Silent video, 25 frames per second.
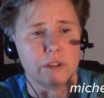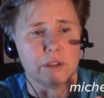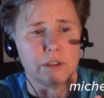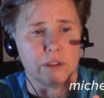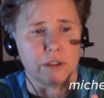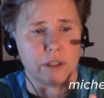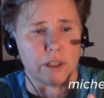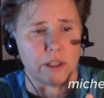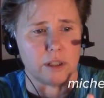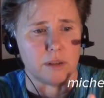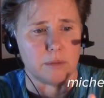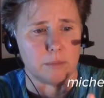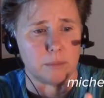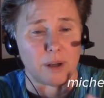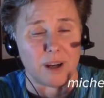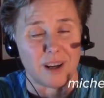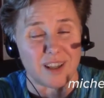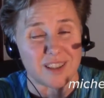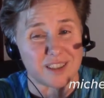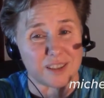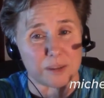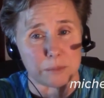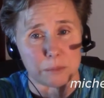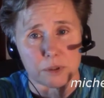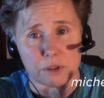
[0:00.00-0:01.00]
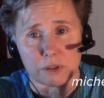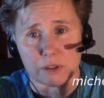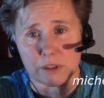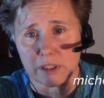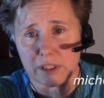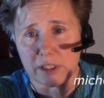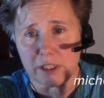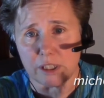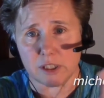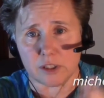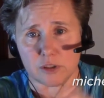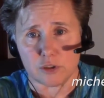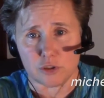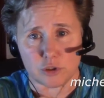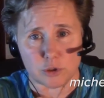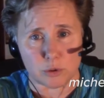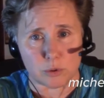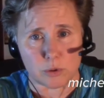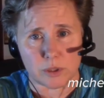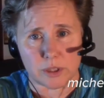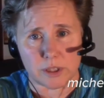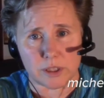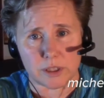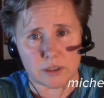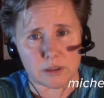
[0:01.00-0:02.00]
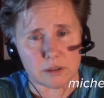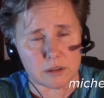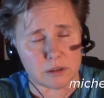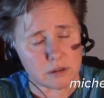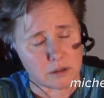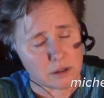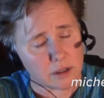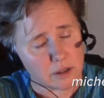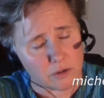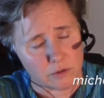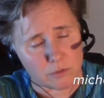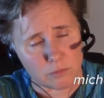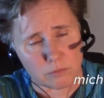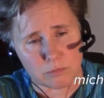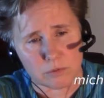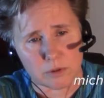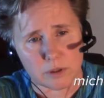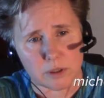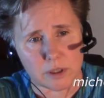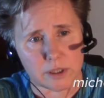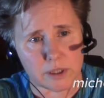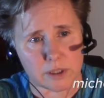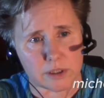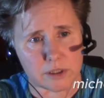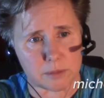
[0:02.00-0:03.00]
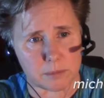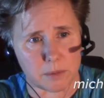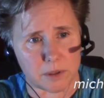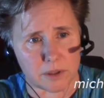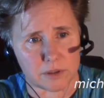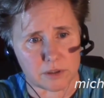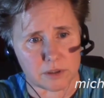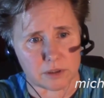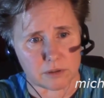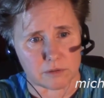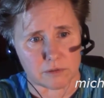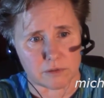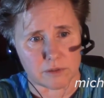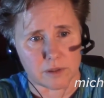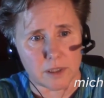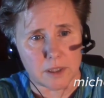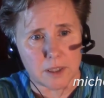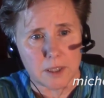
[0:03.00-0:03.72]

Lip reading: and possibility and joy is really expensive.